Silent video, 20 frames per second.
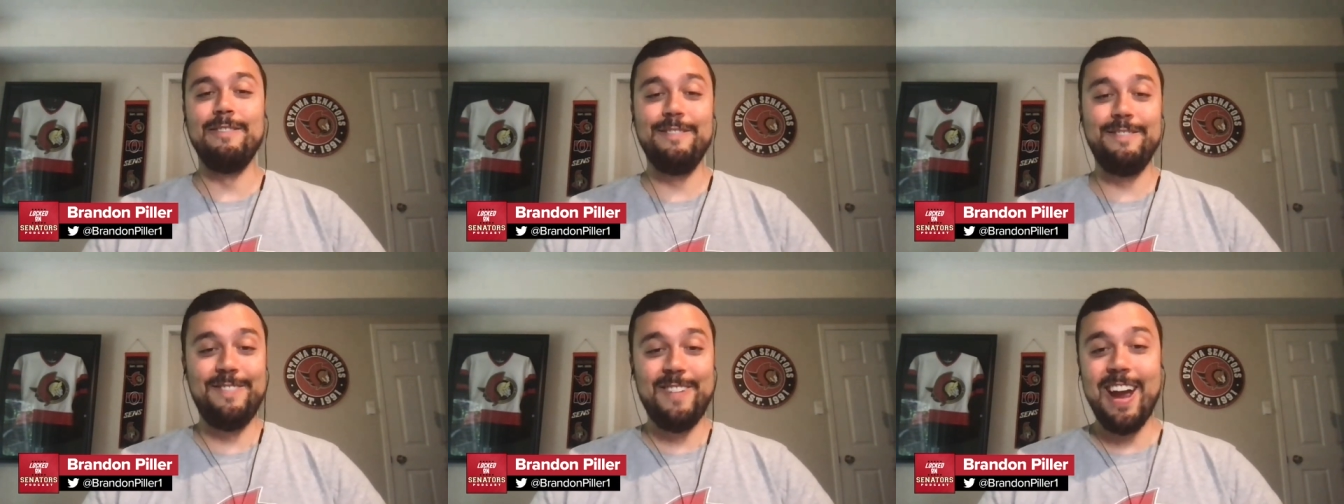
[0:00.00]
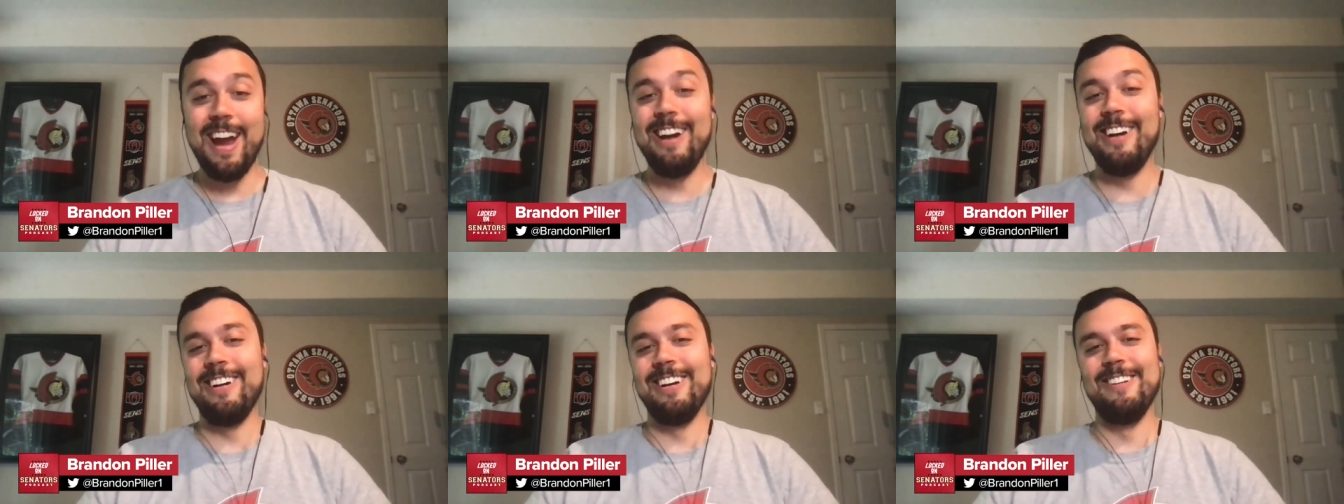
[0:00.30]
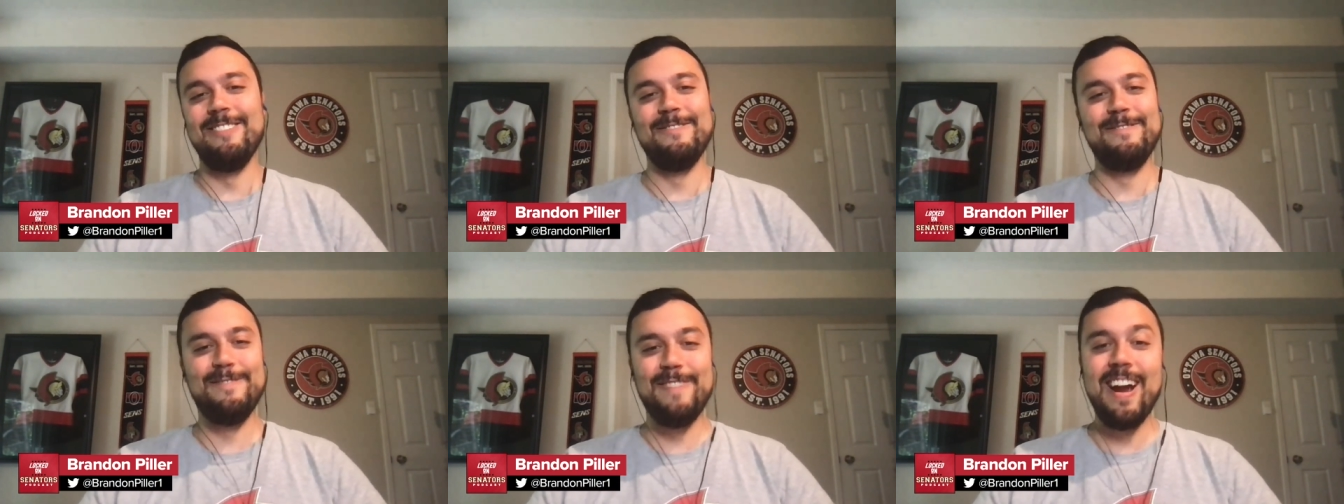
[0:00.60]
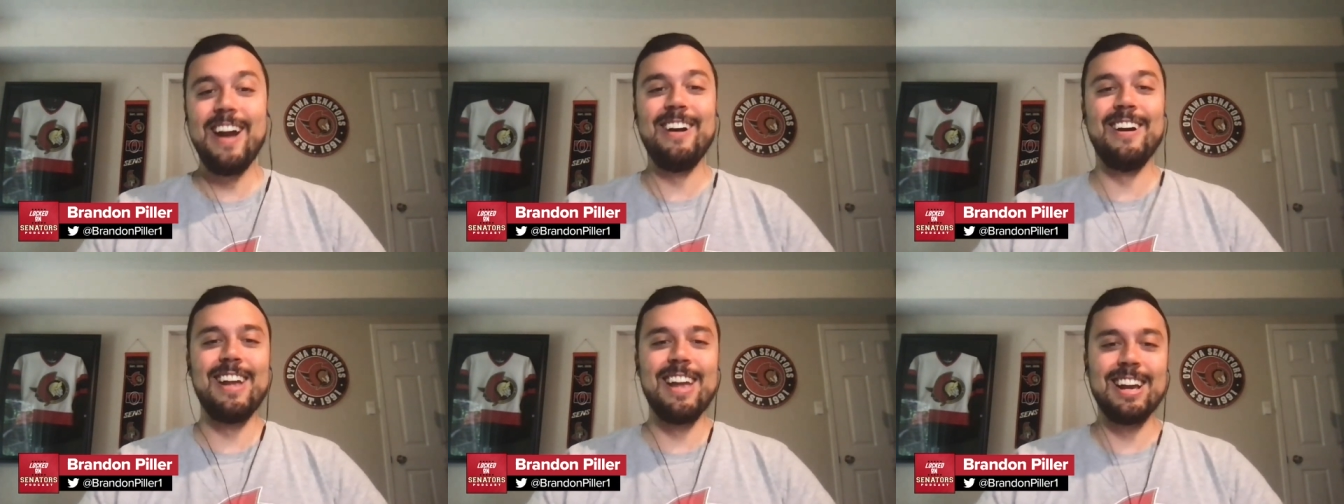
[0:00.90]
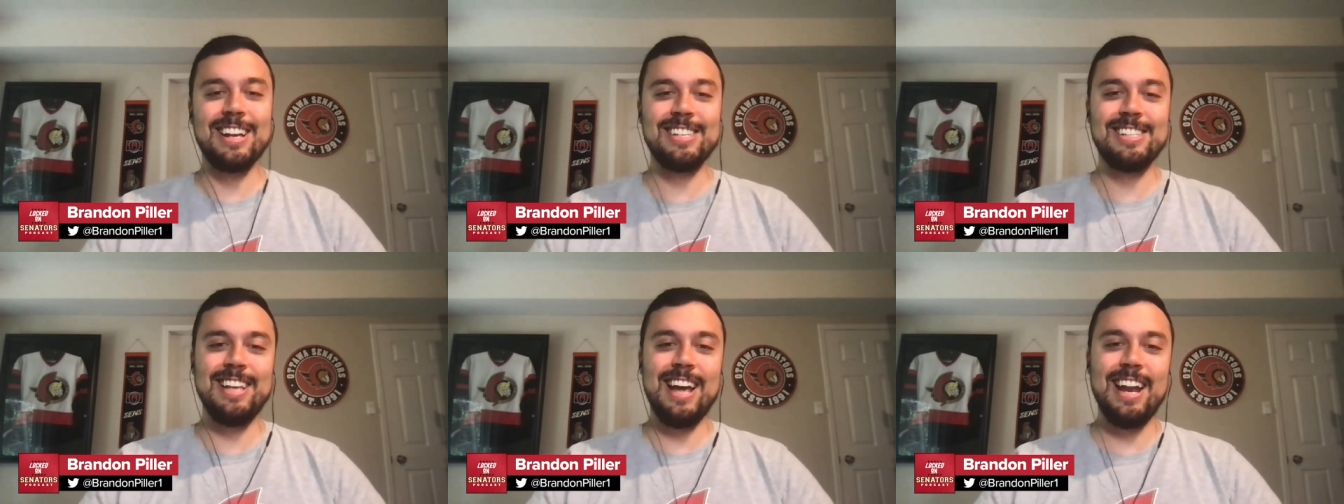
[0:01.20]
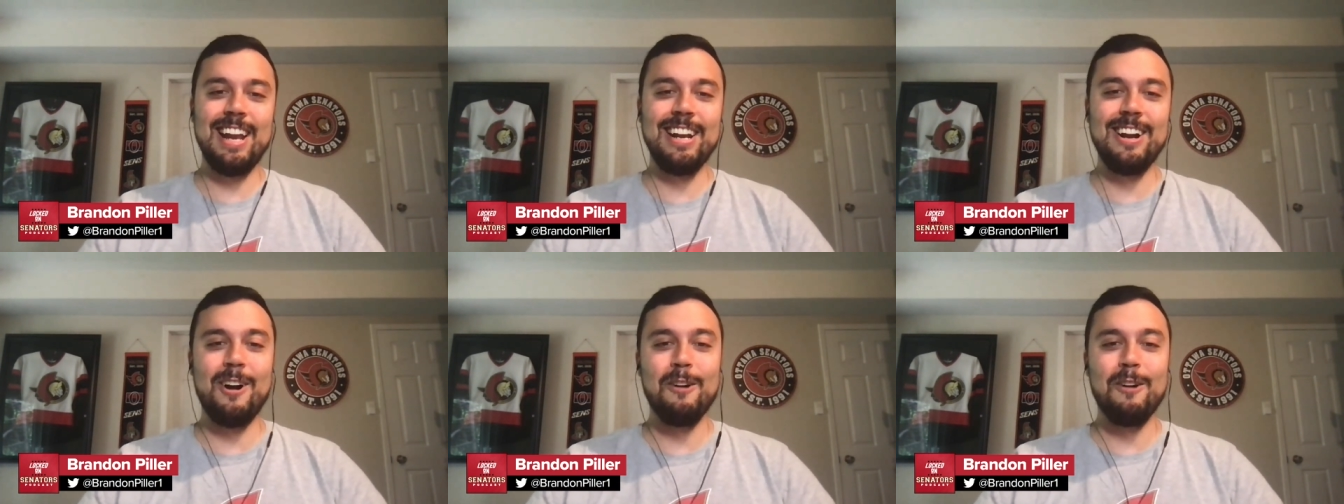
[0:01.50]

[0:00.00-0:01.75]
very, very excited.